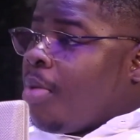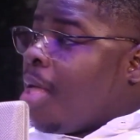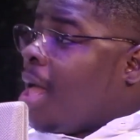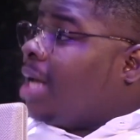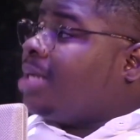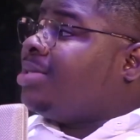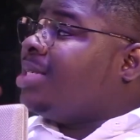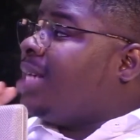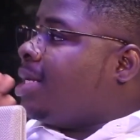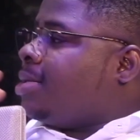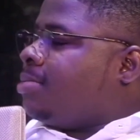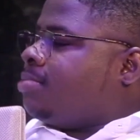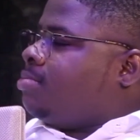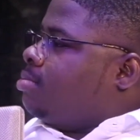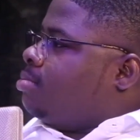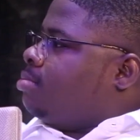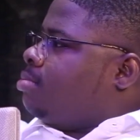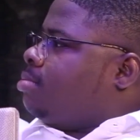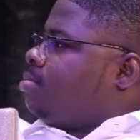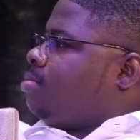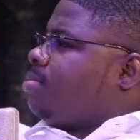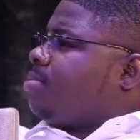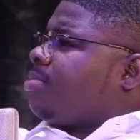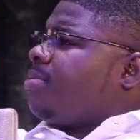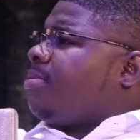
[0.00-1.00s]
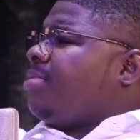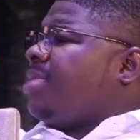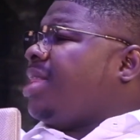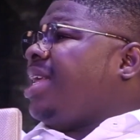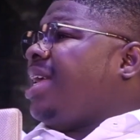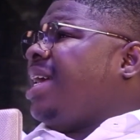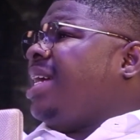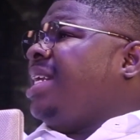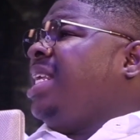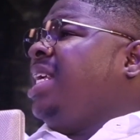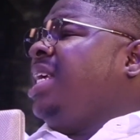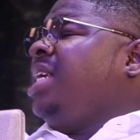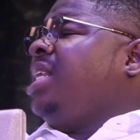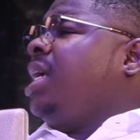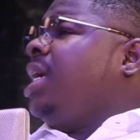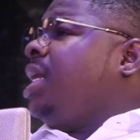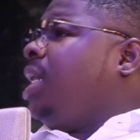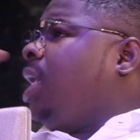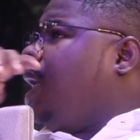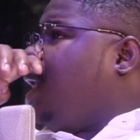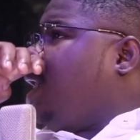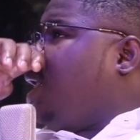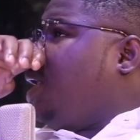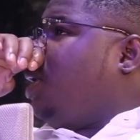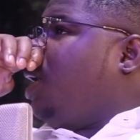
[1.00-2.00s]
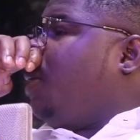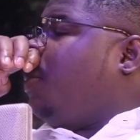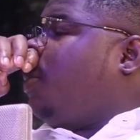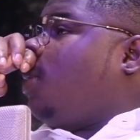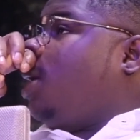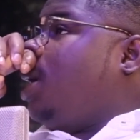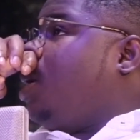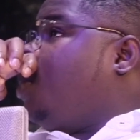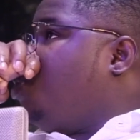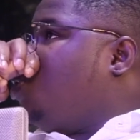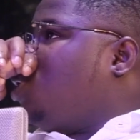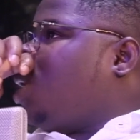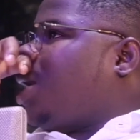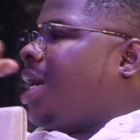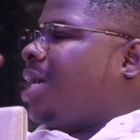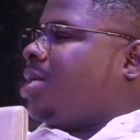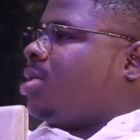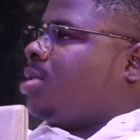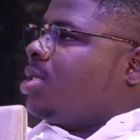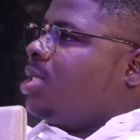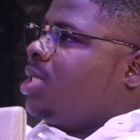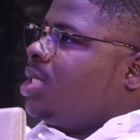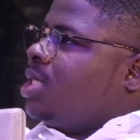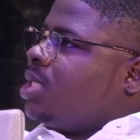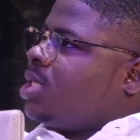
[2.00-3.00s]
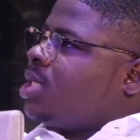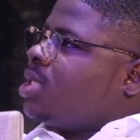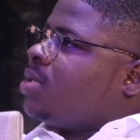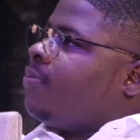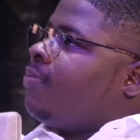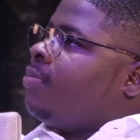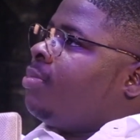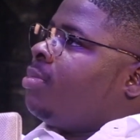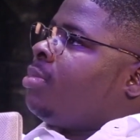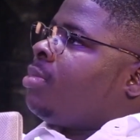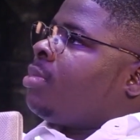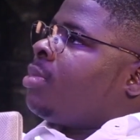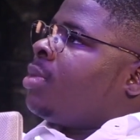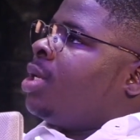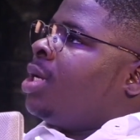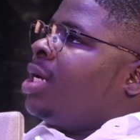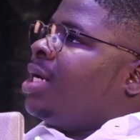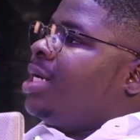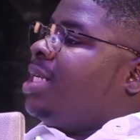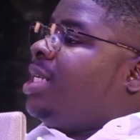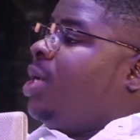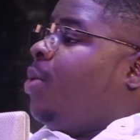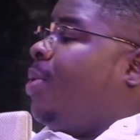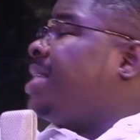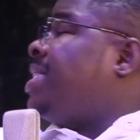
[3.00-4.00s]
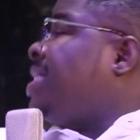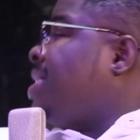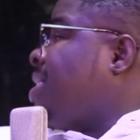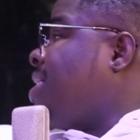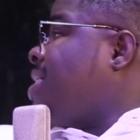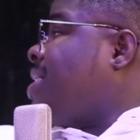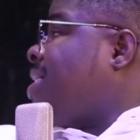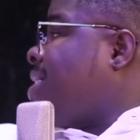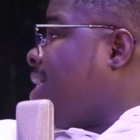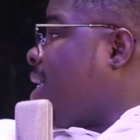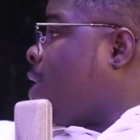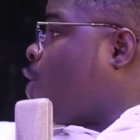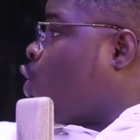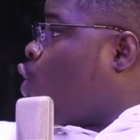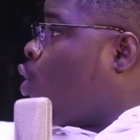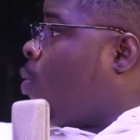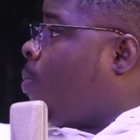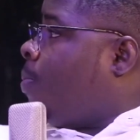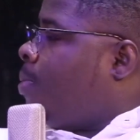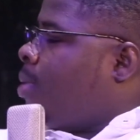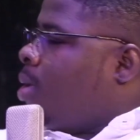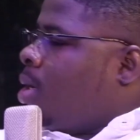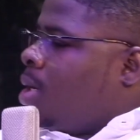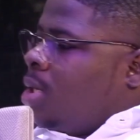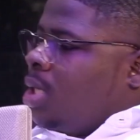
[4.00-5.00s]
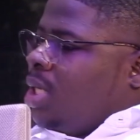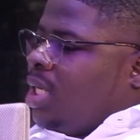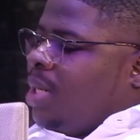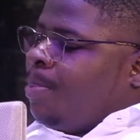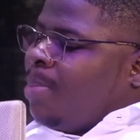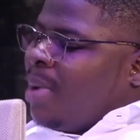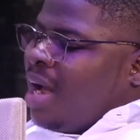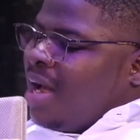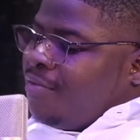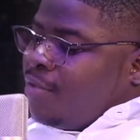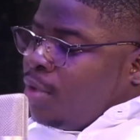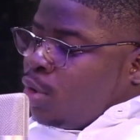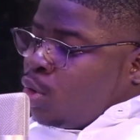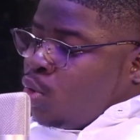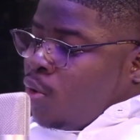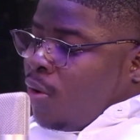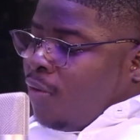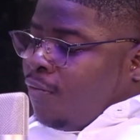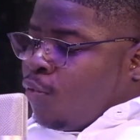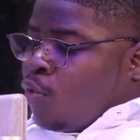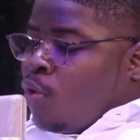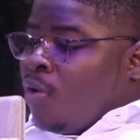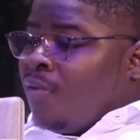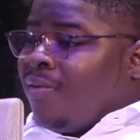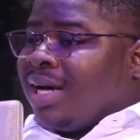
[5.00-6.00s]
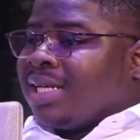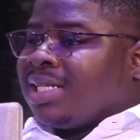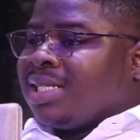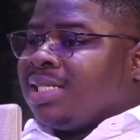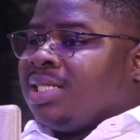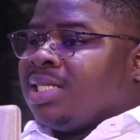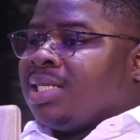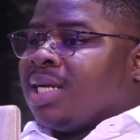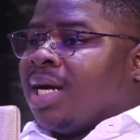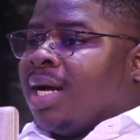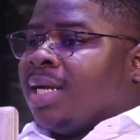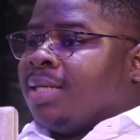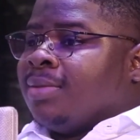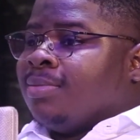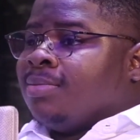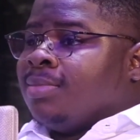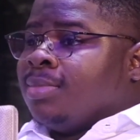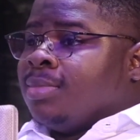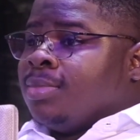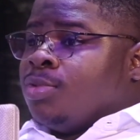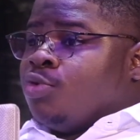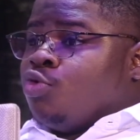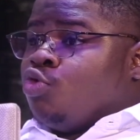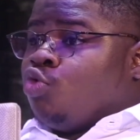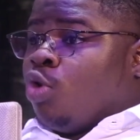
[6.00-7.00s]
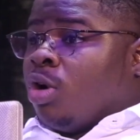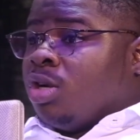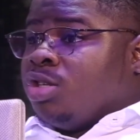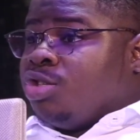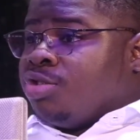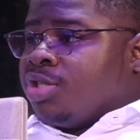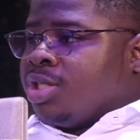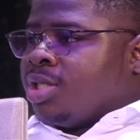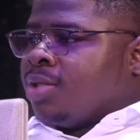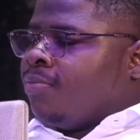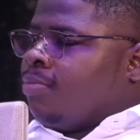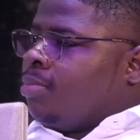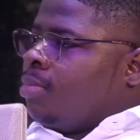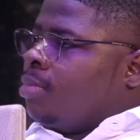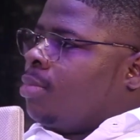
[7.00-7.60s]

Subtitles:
As soon as the problem with Newcastle is the way City set up the pivot of Kovacic and Rodri.